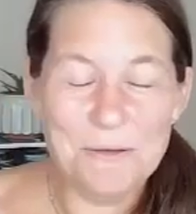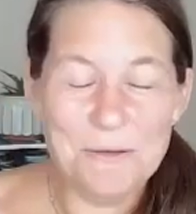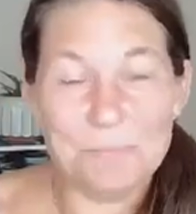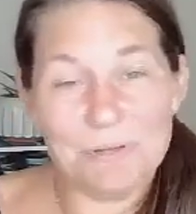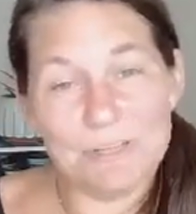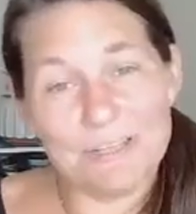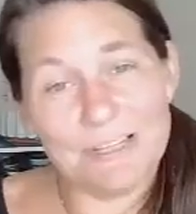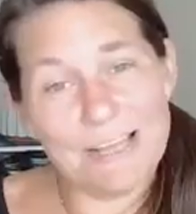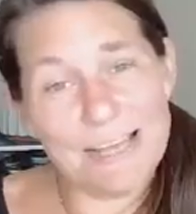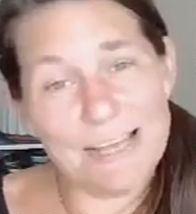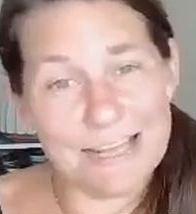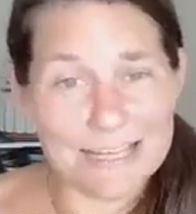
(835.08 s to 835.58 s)

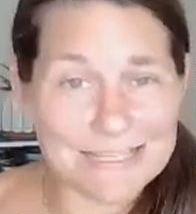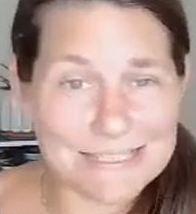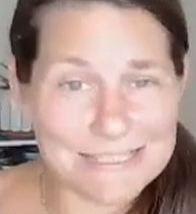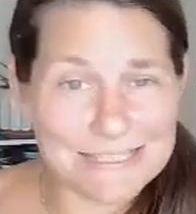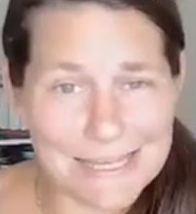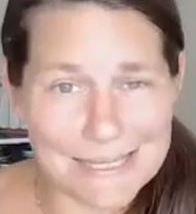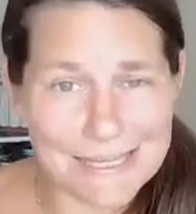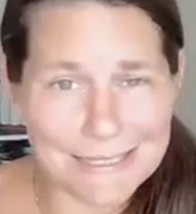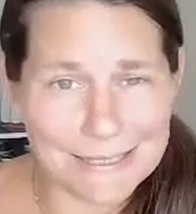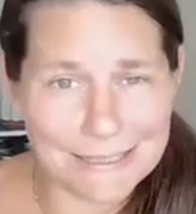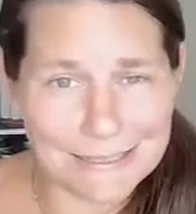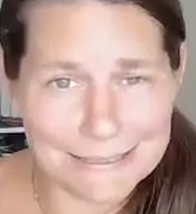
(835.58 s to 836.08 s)
But like I
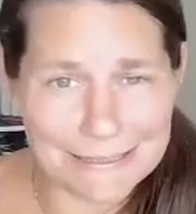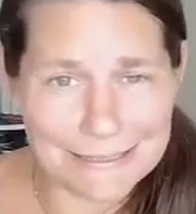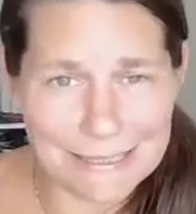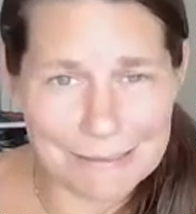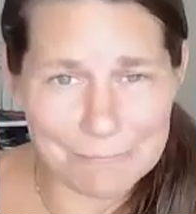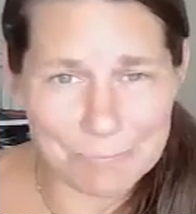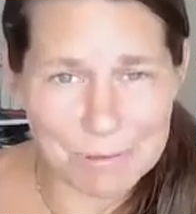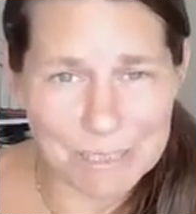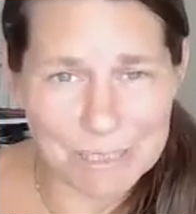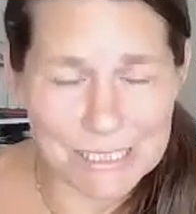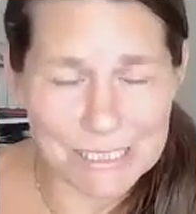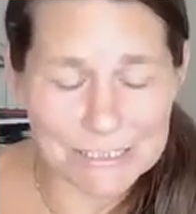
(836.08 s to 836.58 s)
said on
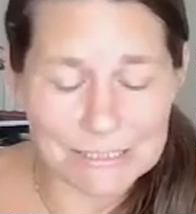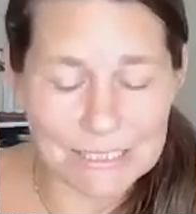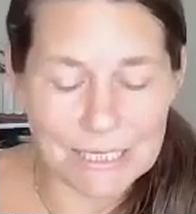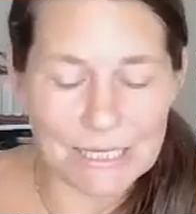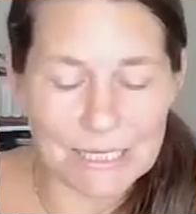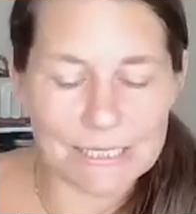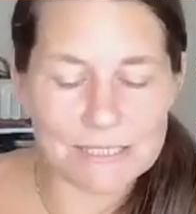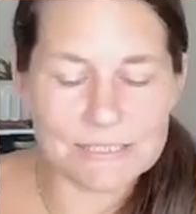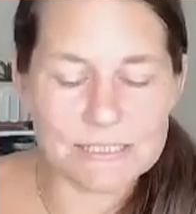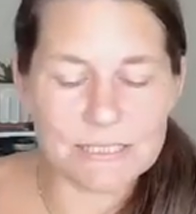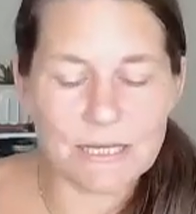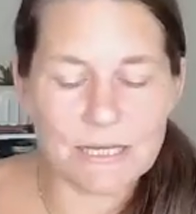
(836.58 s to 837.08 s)
that
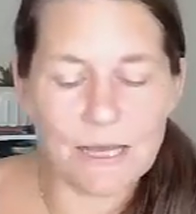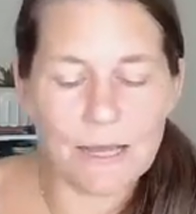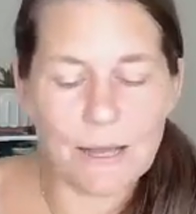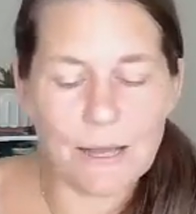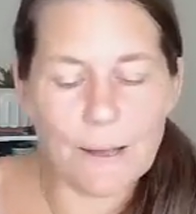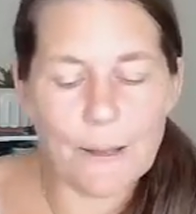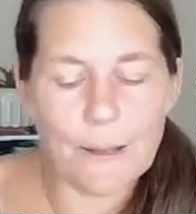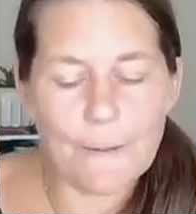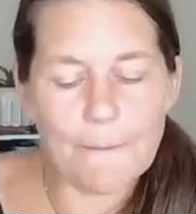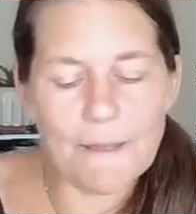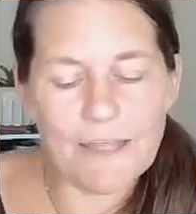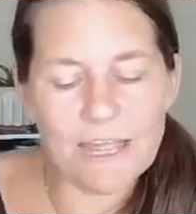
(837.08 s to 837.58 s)
podcast,
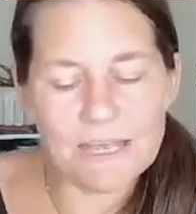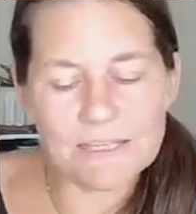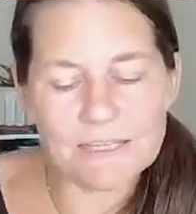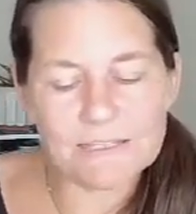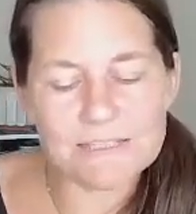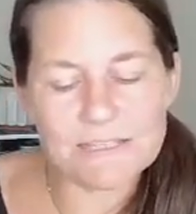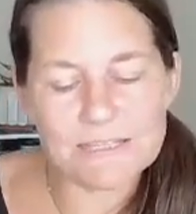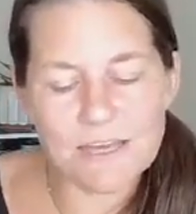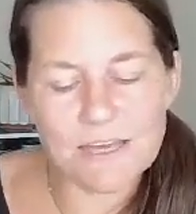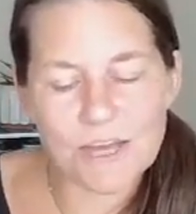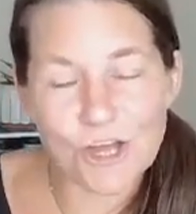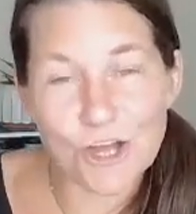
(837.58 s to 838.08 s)

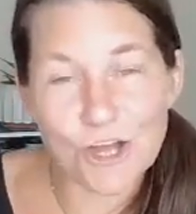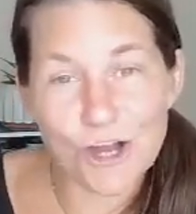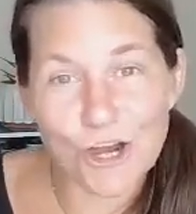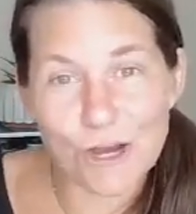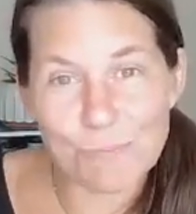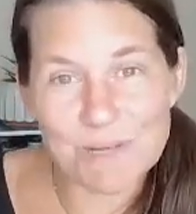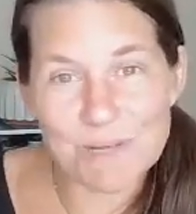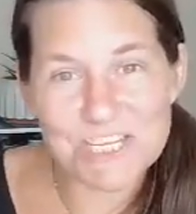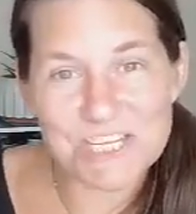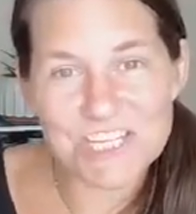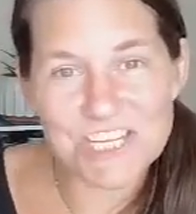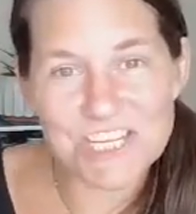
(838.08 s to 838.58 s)
it's
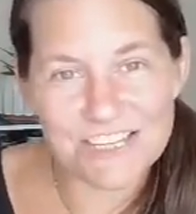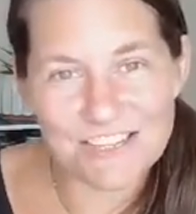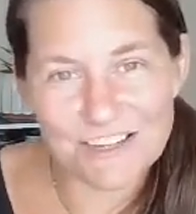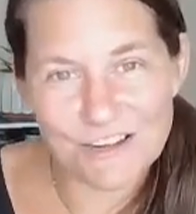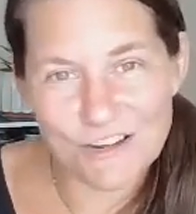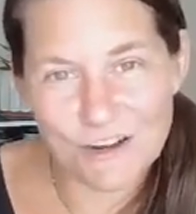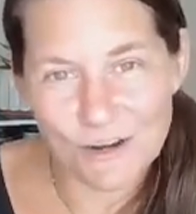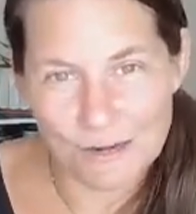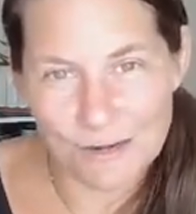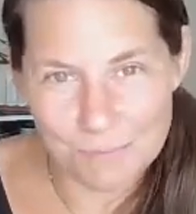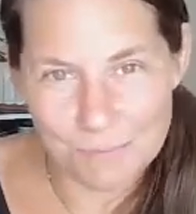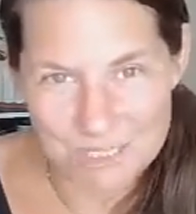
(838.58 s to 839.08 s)
garbage in,
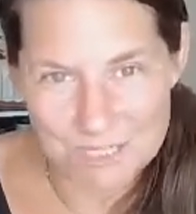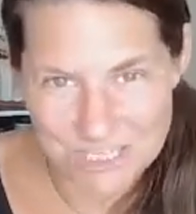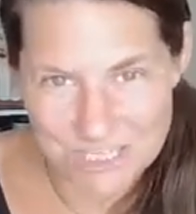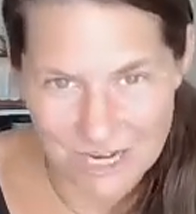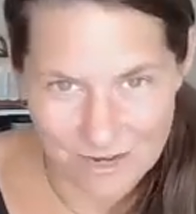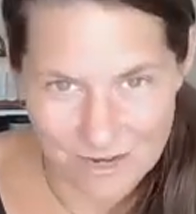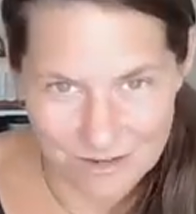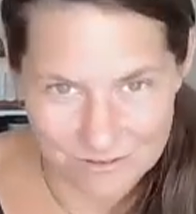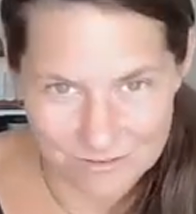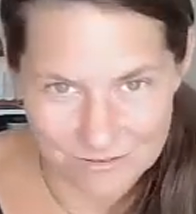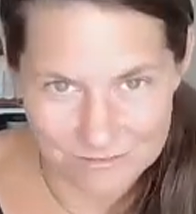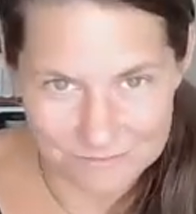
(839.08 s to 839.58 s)
garbage
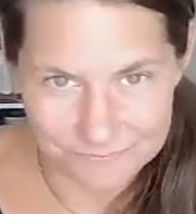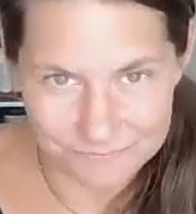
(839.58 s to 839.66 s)
out.